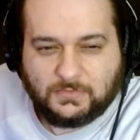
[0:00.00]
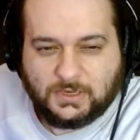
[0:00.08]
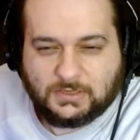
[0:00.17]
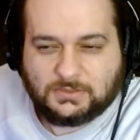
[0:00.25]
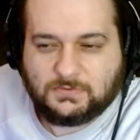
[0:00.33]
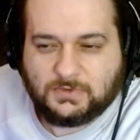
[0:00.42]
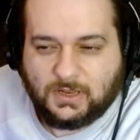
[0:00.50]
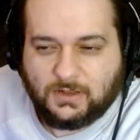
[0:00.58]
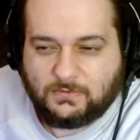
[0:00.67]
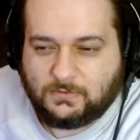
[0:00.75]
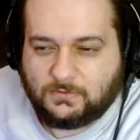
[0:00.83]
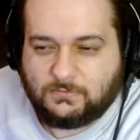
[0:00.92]
Answer me
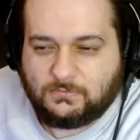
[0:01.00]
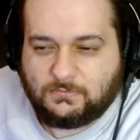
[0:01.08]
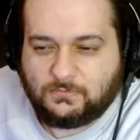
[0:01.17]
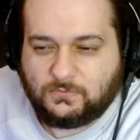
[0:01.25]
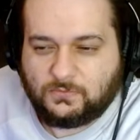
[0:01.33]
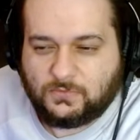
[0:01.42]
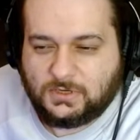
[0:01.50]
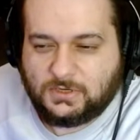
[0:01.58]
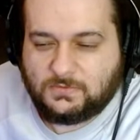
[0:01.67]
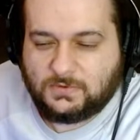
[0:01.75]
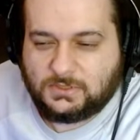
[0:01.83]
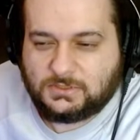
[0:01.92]
that one.
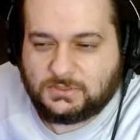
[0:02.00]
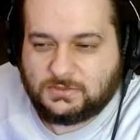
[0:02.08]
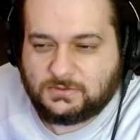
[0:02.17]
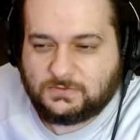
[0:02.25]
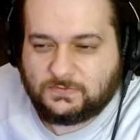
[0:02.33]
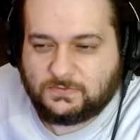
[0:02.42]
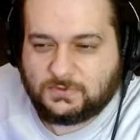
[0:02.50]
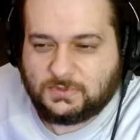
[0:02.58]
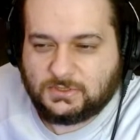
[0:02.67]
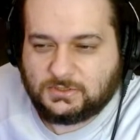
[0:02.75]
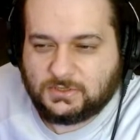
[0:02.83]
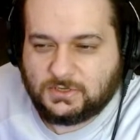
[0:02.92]
What's used
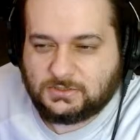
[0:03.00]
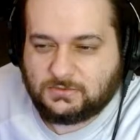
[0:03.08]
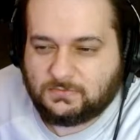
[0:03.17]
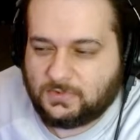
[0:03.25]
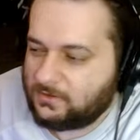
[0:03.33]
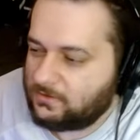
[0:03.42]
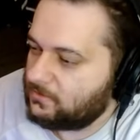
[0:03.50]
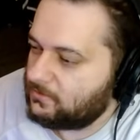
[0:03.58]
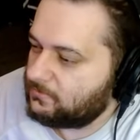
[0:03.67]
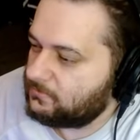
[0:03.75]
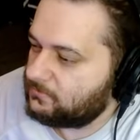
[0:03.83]
for itching powder?